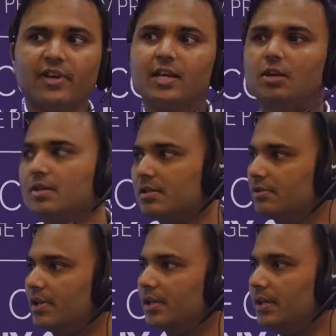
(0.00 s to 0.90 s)
very
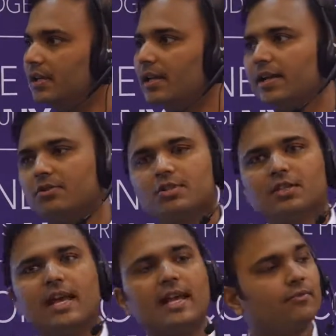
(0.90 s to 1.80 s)
concentrated in
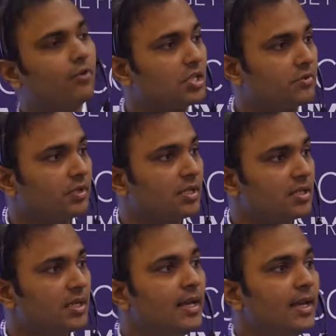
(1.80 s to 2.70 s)
nitrogen and
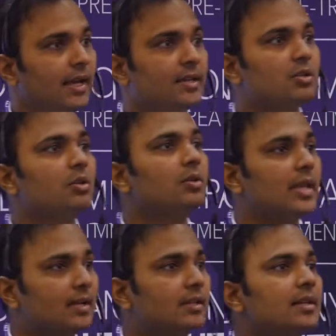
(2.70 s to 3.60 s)
phosphorus, and so
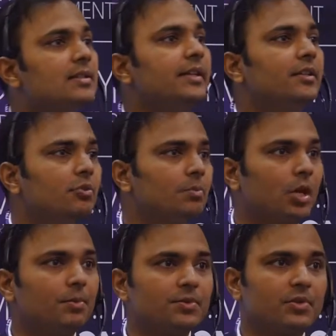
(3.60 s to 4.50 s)
that does lead to
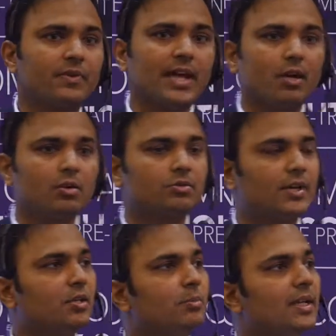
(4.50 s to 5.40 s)
problems of now
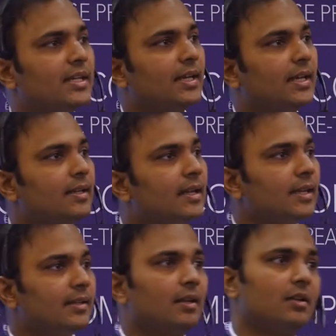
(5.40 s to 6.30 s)
trying to mitigate
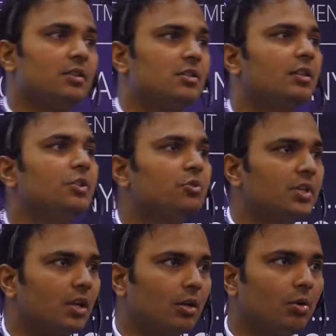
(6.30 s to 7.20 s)
that additional
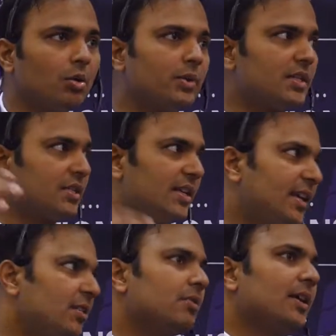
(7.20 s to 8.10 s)
nutrient load which is
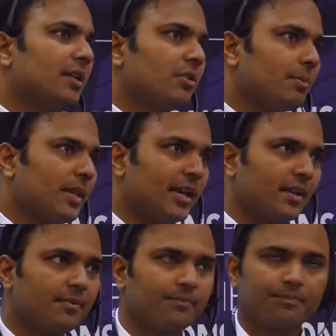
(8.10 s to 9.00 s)
taken to the head of the plant.